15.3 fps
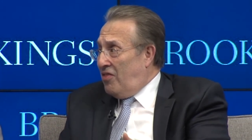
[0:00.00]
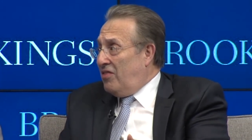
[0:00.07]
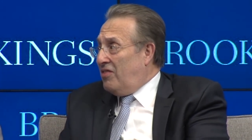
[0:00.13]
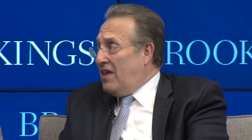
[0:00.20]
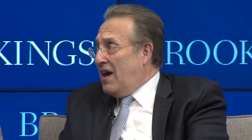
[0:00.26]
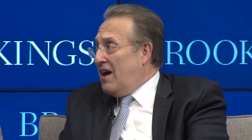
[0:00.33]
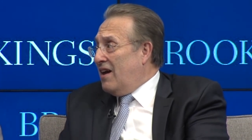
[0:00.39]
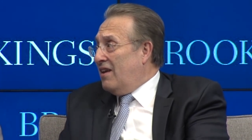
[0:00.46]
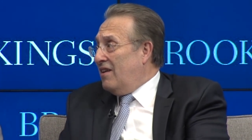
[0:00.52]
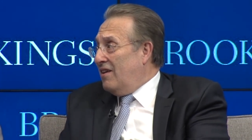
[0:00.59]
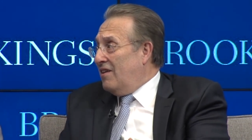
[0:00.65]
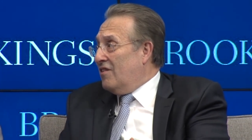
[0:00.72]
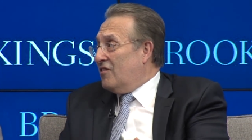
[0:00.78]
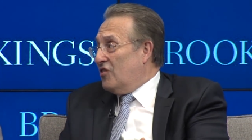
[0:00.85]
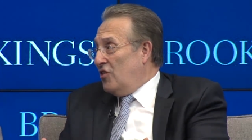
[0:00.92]
That
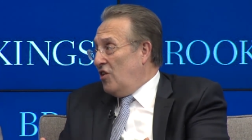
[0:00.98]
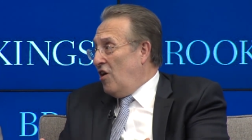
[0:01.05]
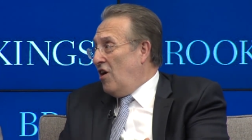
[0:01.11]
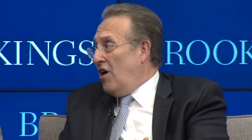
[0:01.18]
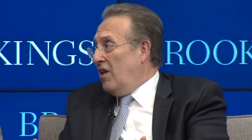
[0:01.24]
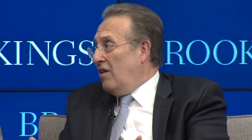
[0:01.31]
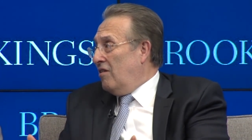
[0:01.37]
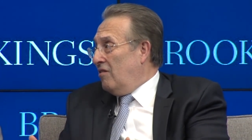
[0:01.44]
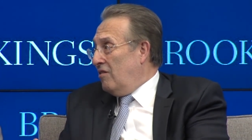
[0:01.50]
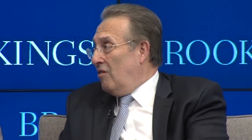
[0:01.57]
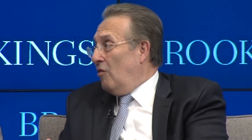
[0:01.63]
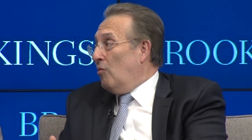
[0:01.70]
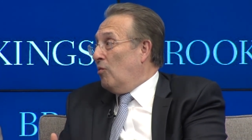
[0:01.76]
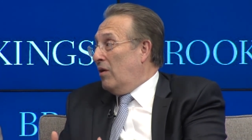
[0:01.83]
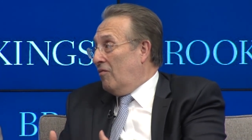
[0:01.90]
is not
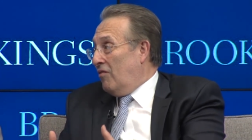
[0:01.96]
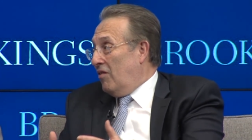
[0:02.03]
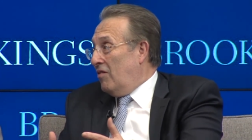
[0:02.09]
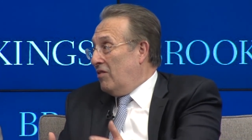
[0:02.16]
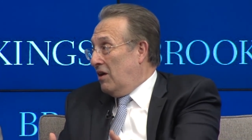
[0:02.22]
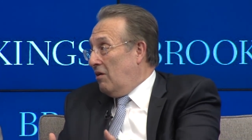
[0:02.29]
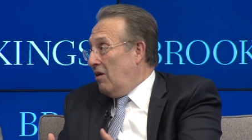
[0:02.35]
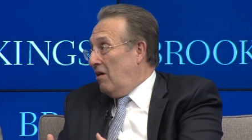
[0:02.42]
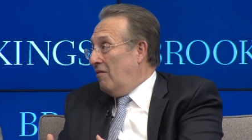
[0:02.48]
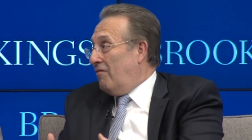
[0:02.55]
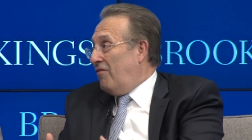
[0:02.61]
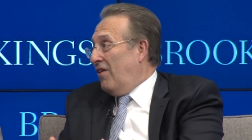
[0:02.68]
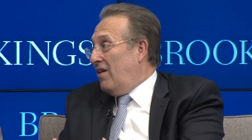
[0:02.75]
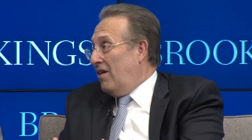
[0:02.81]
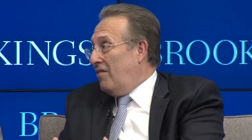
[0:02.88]
we've, a,
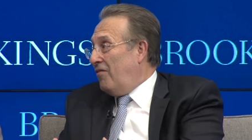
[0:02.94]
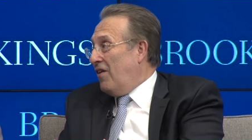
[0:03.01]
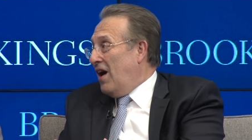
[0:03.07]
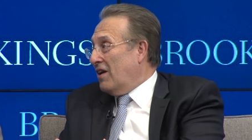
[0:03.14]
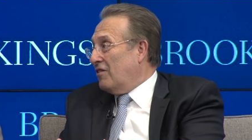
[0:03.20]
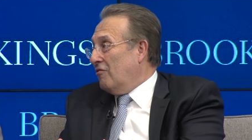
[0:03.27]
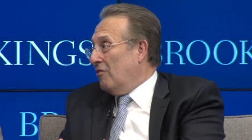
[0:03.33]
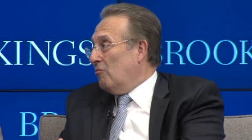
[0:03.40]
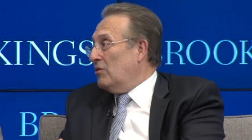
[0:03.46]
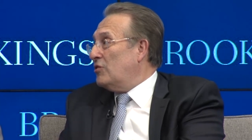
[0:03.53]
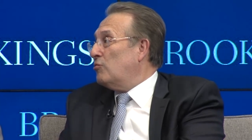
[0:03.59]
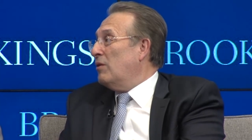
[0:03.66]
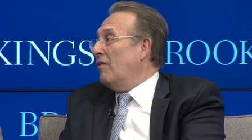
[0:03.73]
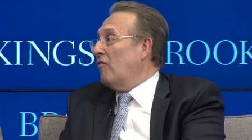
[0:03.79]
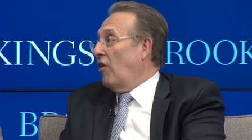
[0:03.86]
fa a factor in
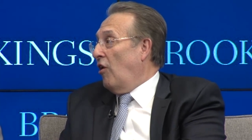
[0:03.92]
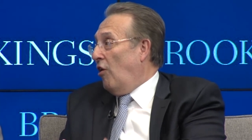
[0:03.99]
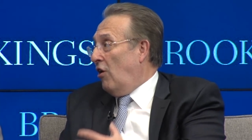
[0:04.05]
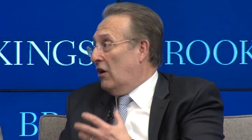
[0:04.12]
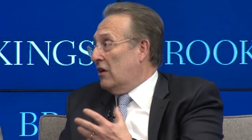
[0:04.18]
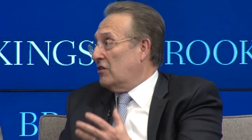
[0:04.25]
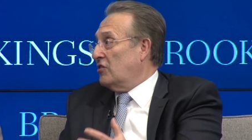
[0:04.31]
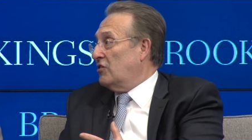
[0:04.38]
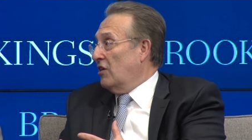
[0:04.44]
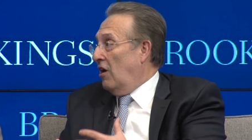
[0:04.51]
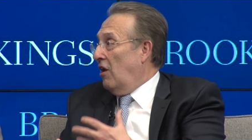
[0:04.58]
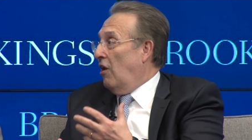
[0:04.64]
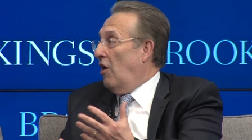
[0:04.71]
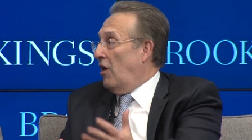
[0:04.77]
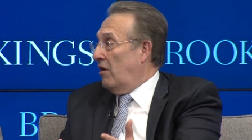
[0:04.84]
which we've lost a
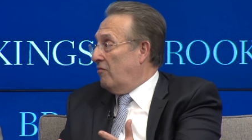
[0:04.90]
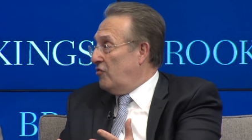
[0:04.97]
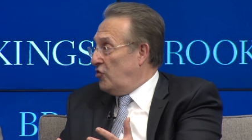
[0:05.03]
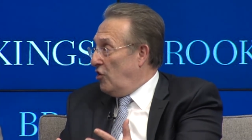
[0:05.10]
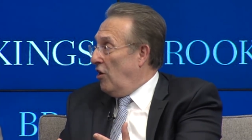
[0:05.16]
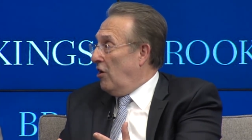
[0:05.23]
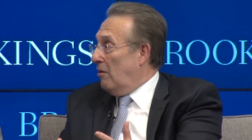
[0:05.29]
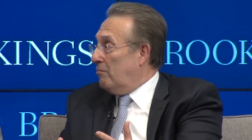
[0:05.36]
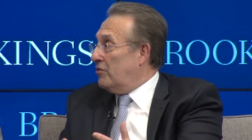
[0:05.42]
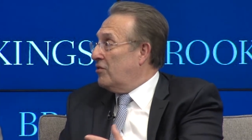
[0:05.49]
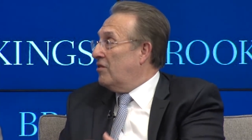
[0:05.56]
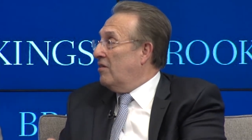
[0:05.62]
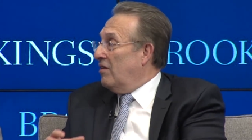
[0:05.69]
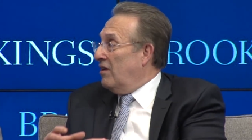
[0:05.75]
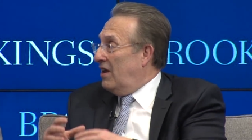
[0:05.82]
lot of jobs
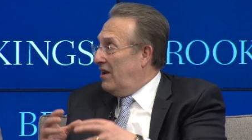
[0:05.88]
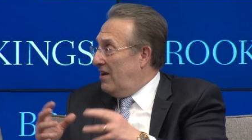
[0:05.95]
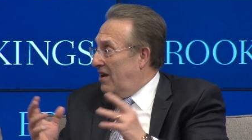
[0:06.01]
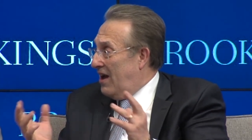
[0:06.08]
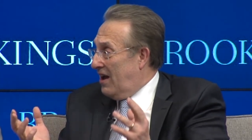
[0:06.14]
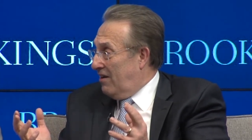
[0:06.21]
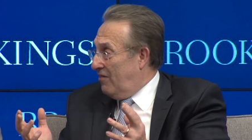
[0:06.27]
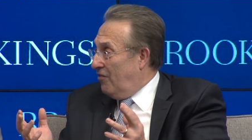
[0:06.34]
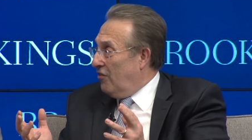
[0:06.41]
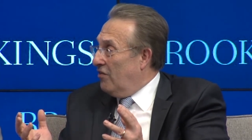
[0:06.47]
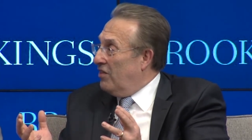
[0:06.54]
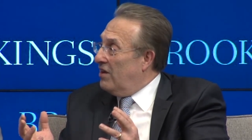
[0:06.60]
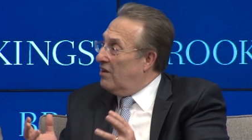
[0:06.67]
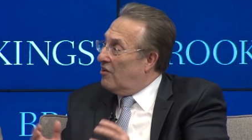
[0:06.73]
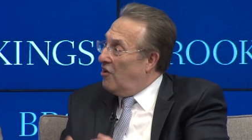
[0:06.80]
in net for
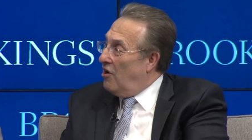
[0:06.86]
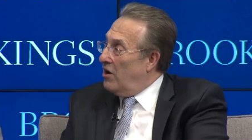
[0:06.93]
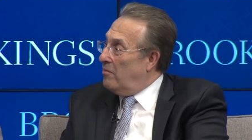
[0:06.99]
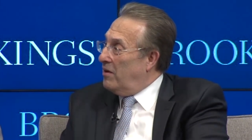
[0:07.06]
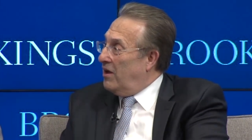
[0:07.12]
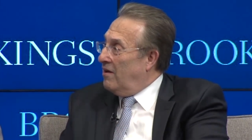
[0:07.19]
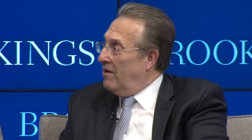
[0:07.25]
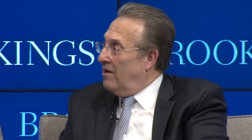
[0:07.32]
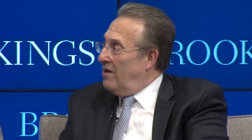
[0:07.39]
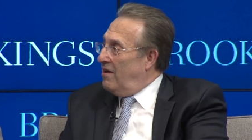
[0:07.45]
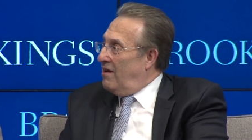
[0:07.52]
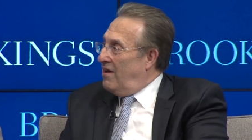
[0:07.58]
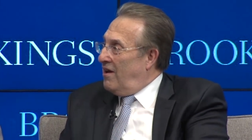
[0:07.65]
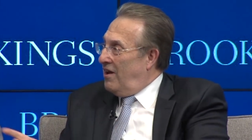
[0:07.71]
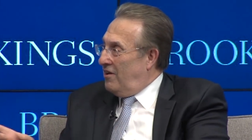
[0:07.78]
the economy.
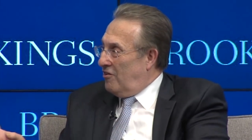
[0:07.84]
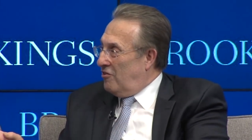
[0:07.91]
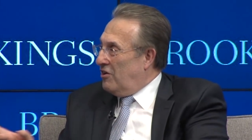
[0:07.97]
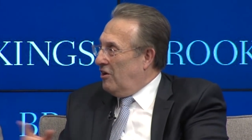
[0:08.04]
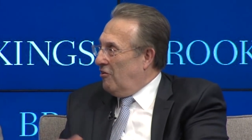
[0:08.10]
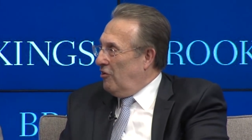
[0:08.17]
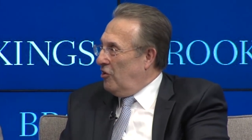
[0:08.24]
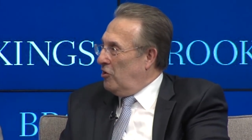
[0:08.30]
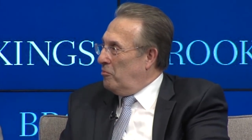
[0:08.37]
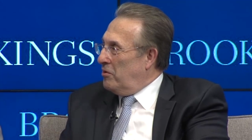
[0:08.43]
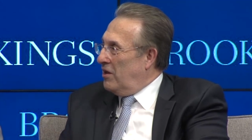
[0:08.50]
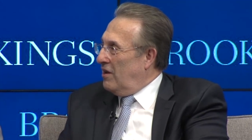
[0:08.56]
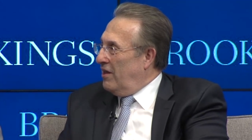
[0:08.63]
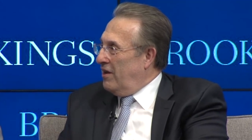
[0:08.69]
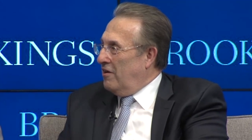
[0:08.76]
And you'll hear a little
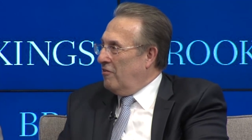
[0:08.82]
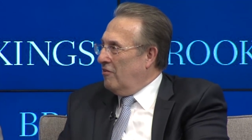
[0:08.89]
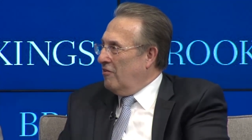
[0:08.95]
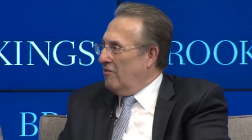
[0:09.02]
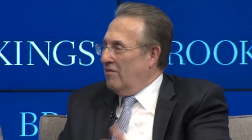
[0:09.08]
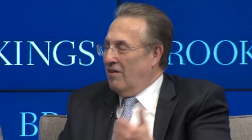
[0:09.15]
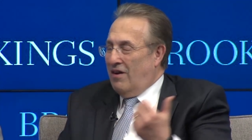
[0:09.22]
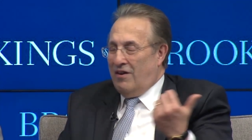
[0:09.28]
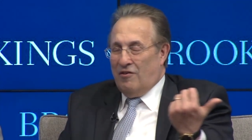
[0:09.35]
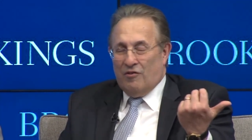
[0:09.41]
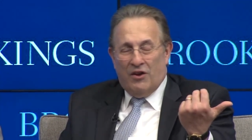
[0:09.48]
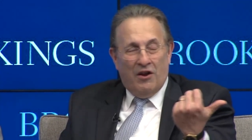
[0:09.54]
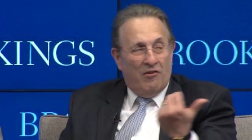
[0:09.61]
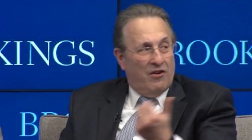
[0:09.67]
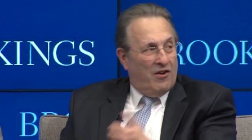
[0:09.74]
bit later, I know
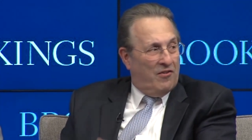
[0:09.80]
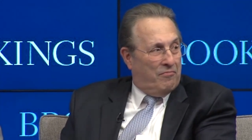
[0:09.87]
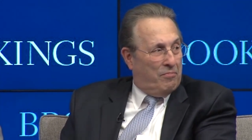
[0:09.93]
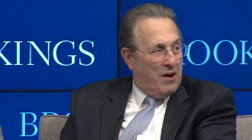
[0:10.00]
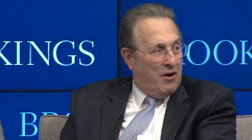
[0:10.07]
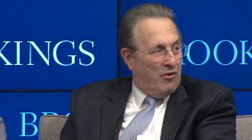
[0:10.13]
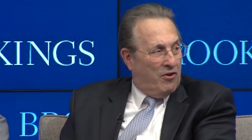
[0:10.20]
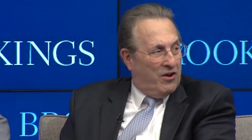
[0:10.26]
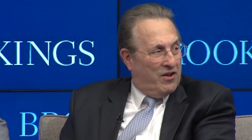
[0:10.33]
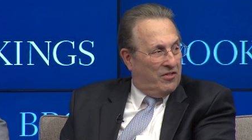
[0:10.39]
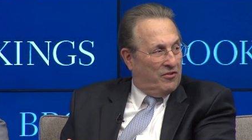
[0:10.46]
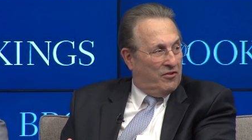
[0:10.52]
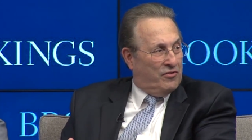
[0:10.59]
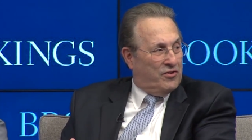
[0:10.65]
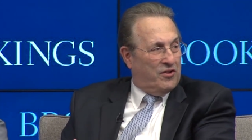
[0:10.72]
Gary Hufbauer and
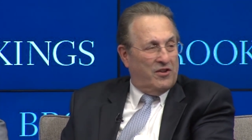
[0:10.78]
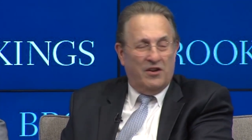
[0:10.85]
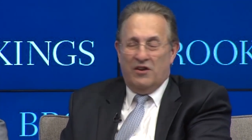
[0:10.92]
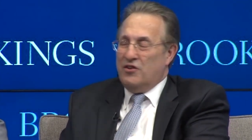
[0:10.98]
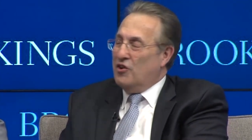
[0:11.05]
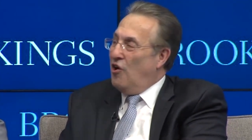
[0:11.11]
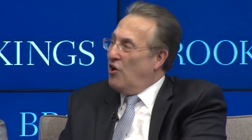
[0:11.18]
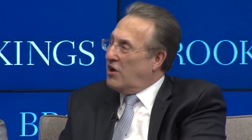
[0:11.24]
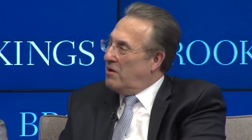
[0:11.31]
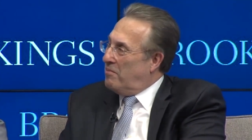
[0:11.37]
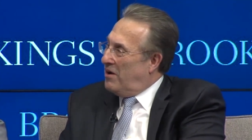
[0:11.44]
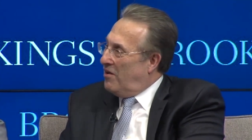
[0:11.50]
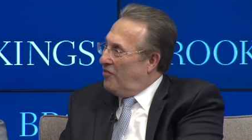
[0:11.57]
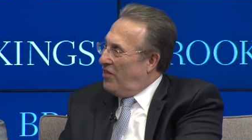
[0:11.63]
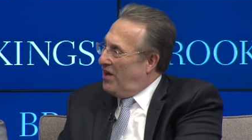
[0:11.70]
others are going to talk
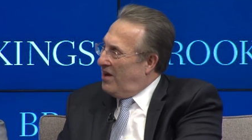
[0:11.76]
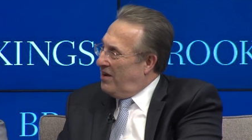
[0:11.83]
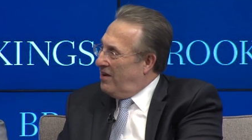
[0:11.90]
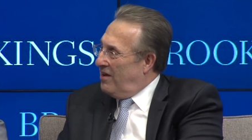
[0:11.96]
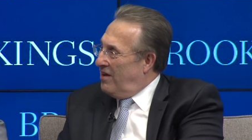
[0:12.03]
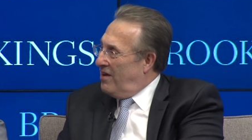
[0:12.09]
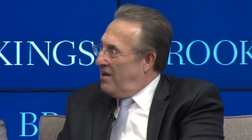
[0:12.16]
about that.